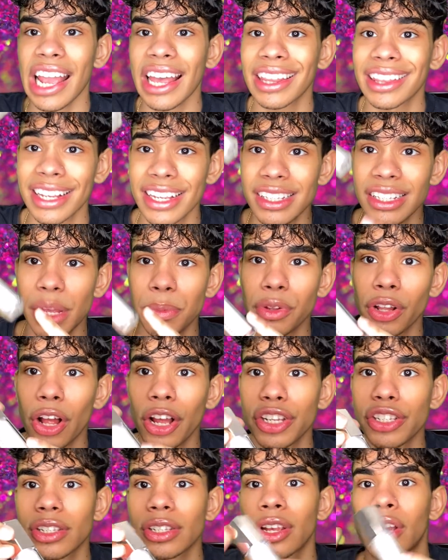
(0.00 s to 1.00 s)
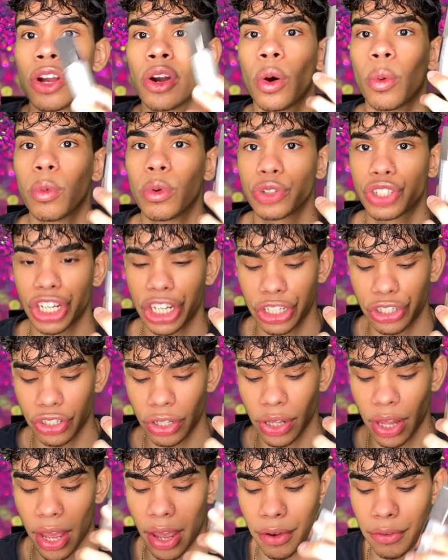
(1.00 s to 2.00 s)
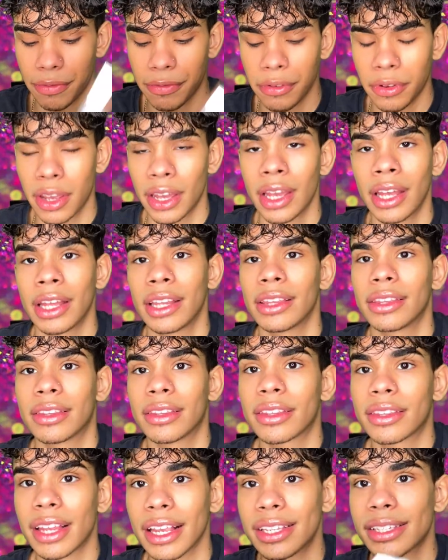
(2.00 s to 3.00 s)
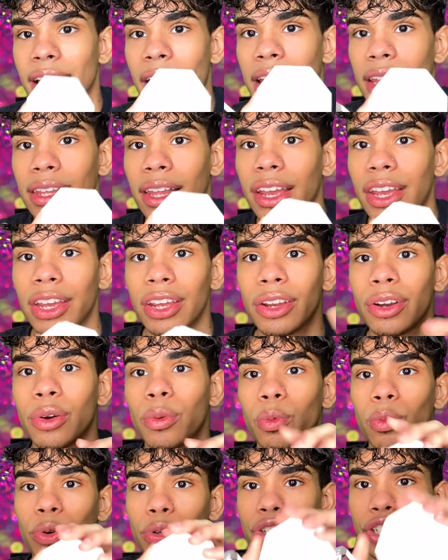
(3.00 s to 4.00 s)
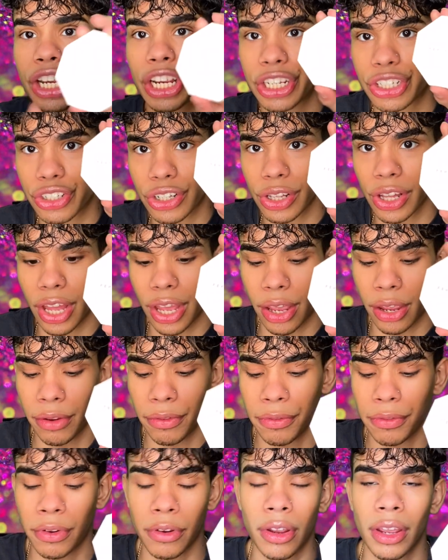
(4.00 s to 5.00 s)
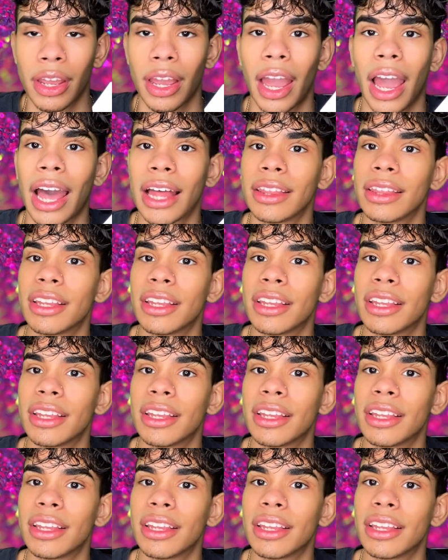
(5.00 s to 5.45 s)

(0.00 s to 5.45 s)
This lip gloss will change your life. This highlight will change your life. And